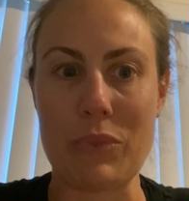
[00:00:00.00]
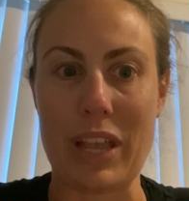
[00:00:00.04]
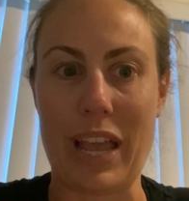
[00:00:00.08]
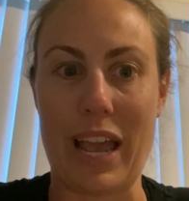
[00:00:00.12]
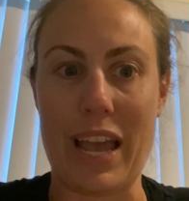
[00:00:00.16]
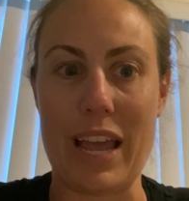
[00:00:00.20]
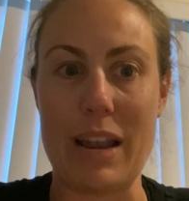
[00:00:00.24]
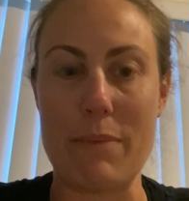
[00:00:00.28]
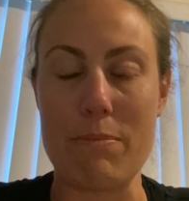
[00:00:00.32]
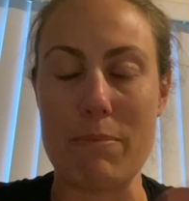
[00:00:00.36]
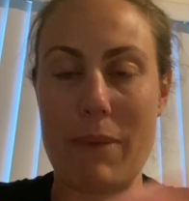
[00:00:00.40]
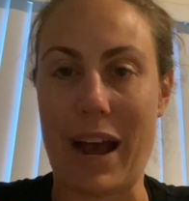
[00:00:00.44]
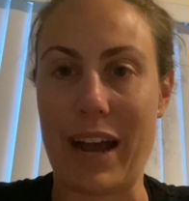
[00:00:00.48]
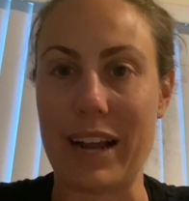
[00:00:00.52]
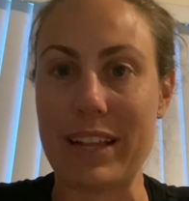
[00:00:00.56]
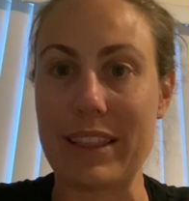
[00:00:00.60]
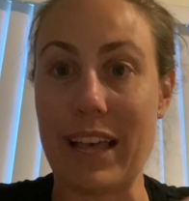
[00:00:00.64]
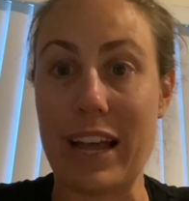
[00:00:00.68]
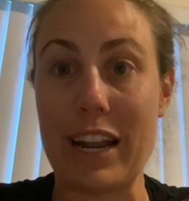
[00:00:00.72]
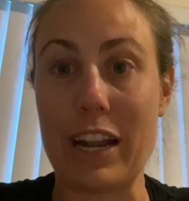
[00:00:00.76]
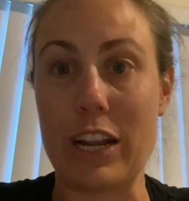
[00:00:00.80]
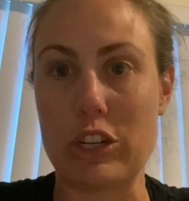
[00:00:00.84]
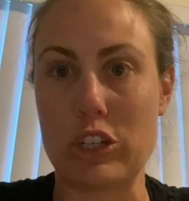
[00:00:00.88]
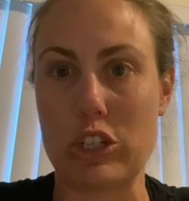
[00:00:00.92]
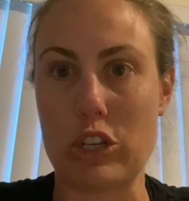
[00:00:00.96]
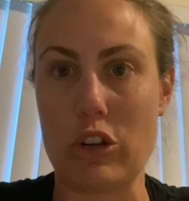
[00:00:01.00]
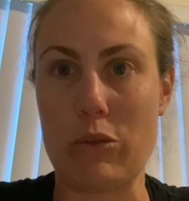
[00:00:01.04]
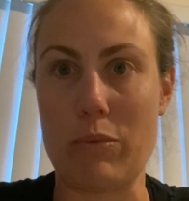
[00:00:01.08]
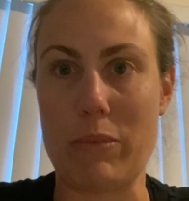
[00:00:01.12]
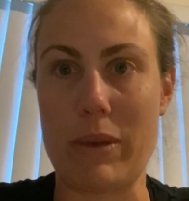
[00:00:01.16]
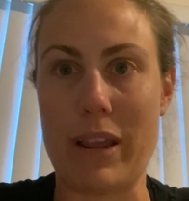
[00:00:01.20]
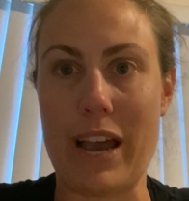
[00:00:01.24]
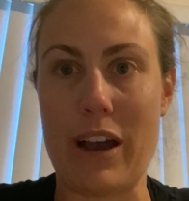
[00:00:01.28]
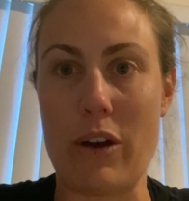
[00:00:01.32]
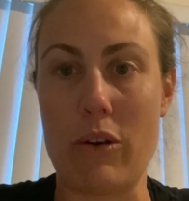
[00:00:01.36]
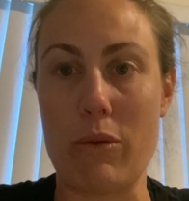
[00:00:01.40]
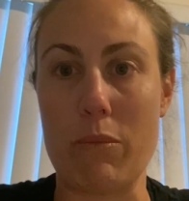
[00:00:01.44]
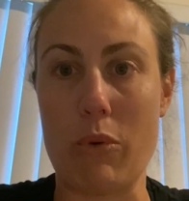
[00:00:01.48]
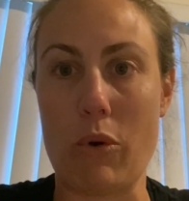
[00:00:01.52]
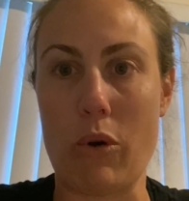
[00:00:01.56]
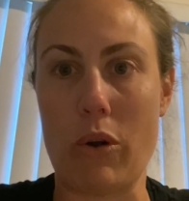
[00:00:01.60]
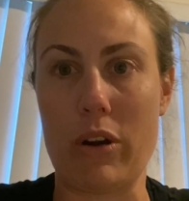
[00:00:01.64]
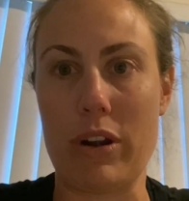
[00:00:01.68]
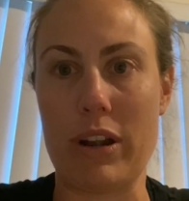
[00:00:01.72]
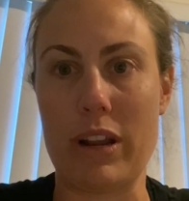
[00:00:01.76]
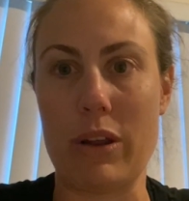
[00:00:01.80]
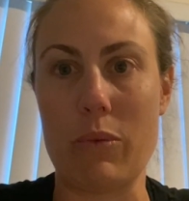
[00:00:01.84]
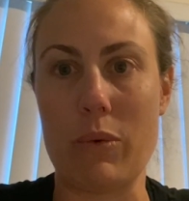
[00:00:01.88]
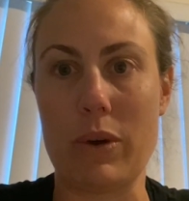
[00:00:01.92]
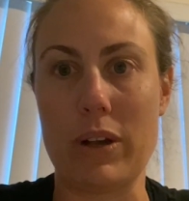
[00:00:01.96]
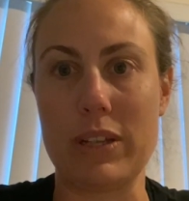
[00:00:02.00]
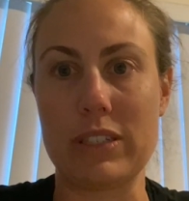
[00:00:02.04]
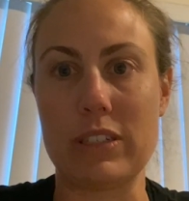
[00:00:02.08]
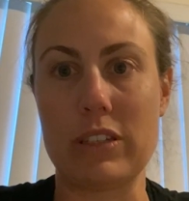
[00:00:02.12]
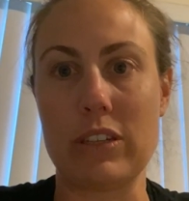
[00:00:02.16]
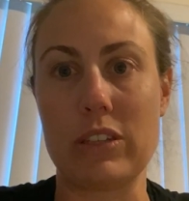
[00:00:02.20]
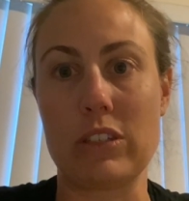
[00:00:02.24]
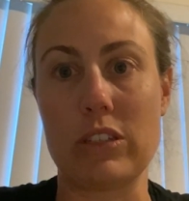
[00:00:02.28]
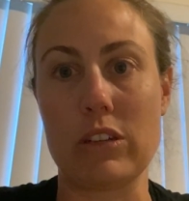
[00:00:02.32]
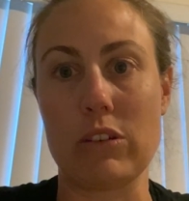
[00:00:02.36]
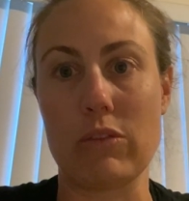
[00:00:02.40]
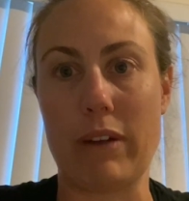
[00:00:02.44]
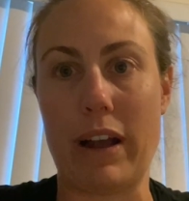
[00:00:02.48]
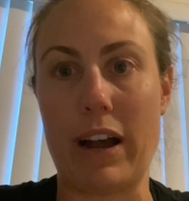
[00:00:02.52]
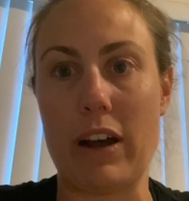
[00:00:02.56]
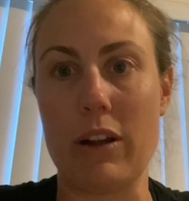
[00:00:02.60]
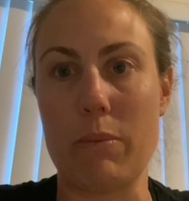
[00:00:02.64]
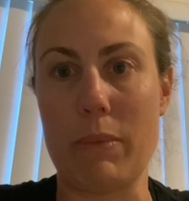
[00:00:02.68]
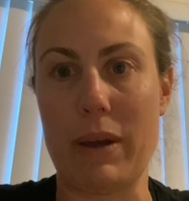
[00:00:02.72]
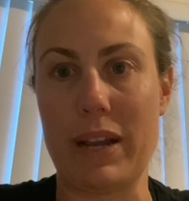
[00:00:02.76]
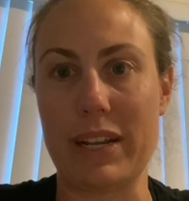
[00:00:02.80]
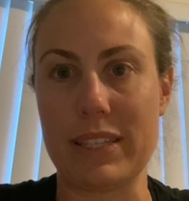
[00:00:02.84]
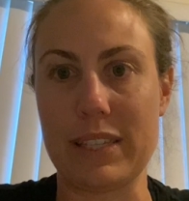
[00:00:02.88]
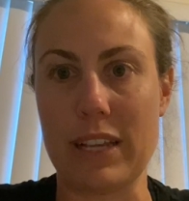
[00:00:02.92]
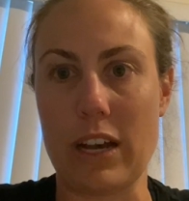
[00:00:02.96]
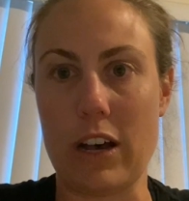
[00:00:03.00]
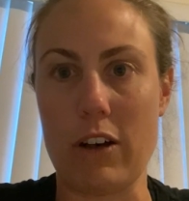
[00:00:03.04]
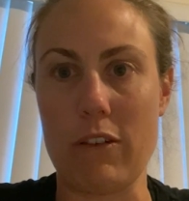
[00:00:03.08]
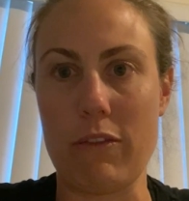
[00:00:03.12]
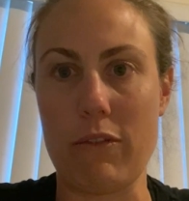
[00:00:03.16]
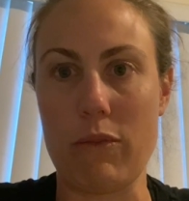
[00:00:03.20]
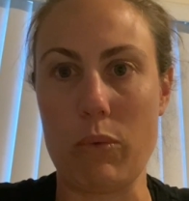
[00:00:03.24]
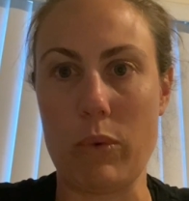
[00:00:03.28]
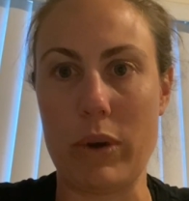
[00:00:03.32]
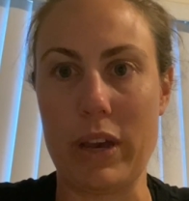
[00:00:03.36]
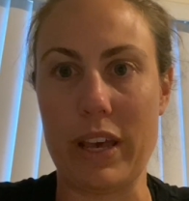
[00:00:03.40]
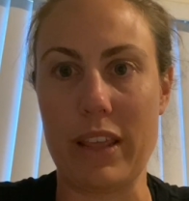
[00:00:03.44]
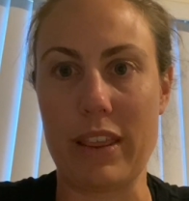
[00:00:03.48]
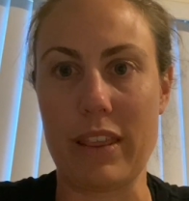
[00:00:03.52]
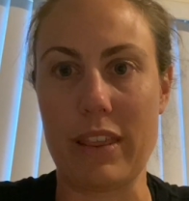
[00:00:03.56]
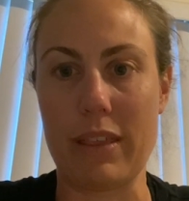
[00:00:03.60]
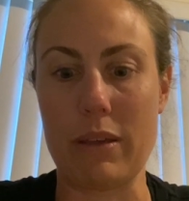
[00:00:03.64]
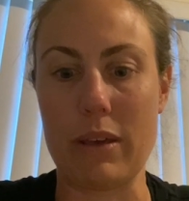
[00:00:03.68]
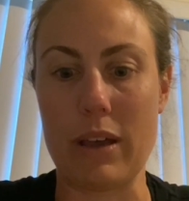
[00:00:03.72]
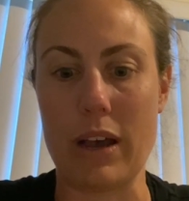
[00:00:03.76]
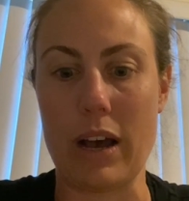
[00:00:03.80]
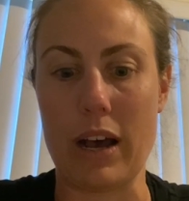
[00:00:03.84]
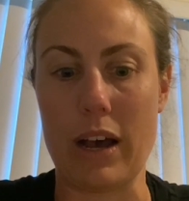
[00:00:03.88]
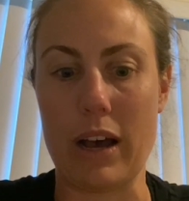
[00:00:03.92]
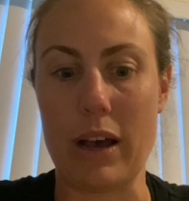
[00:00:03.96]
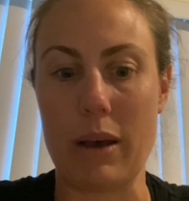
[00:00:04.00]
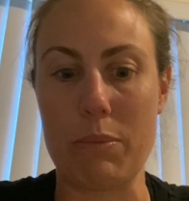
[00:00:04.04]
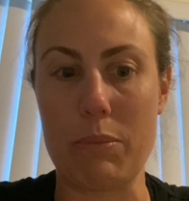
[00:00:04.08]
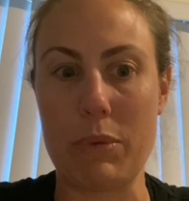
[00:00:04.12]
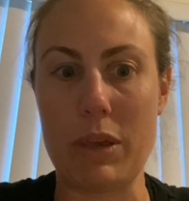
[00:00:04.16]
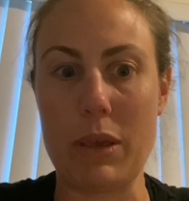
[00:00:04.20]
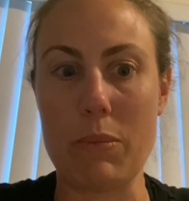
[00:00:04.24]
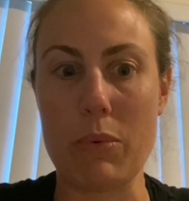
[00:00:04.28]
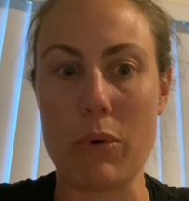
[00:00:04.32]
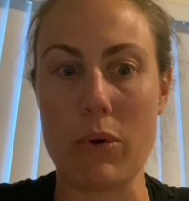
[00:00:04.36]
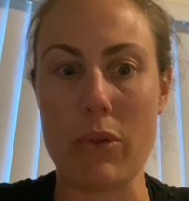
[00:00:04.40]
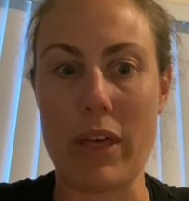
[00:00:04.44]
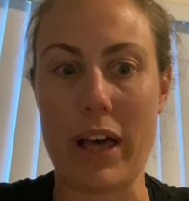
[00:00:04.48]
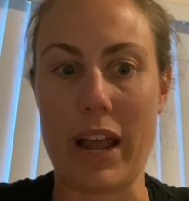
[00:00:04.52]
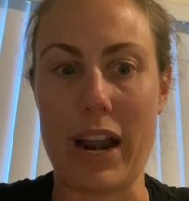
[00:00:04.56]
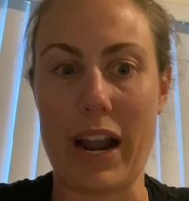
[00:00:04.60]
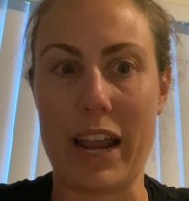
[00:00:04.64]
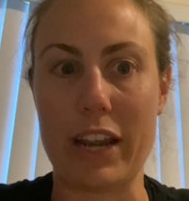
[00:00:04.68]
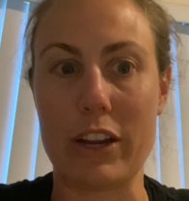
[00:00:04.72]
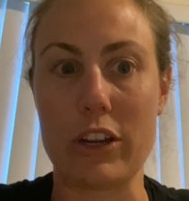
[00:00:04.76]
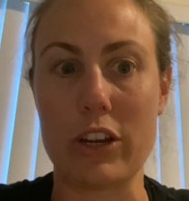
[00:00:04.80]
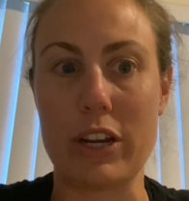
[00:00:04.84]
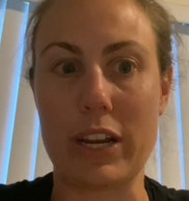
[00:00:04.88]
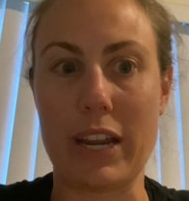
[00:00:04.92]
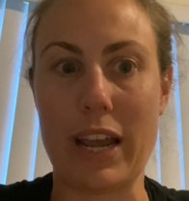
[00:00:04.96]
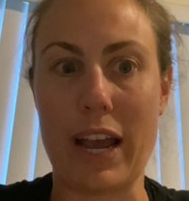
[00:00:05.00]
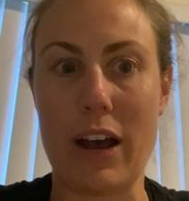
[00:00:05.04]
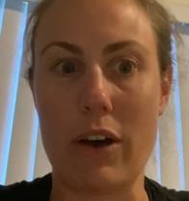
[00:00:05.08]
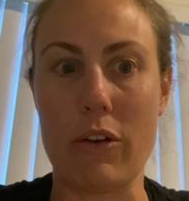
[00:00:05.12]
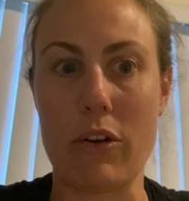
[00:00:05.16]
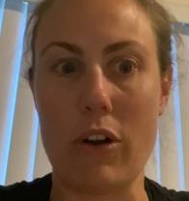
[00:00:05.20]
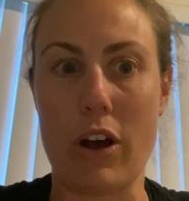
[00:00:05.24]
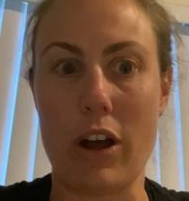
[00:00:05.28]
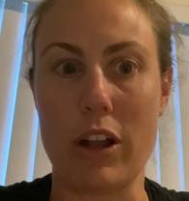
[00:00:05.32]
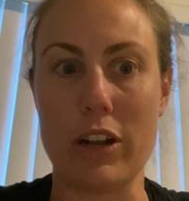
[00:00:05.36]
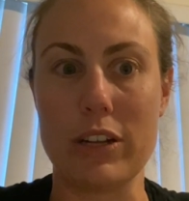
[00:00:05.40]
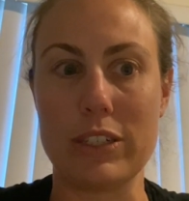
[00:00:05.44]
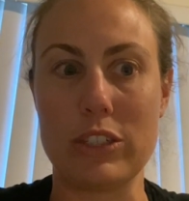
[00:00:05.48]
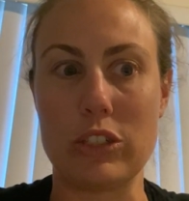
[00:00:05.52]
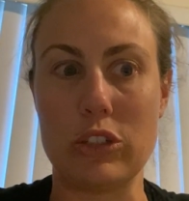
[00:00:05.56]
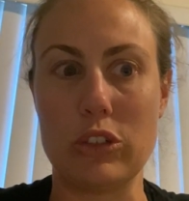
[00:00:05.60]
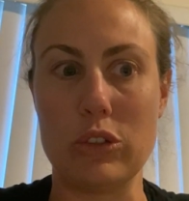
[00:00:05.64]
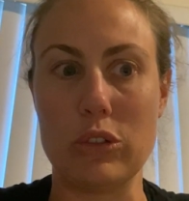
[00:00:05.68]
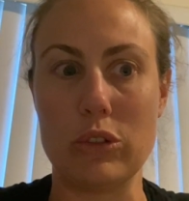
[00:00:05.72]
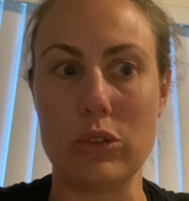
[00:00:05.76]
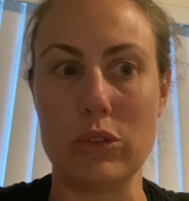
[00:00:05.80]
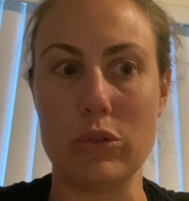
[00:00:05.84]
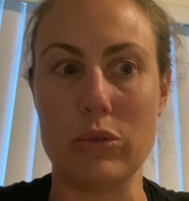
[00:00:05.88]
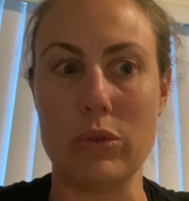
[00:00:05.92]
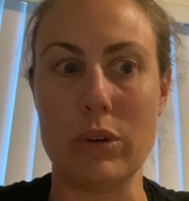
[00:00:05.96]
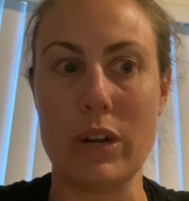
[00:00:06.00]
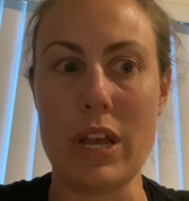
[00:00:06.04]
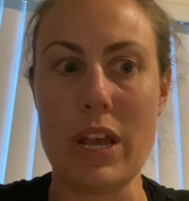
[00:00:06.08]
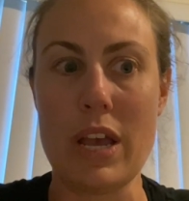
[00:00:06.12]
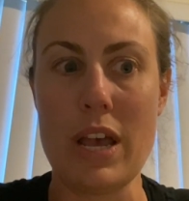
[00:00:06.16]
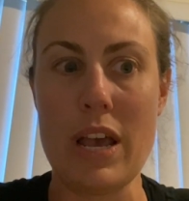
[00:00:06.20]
And back then it showed me how important it was to surround myself with people that I could count on to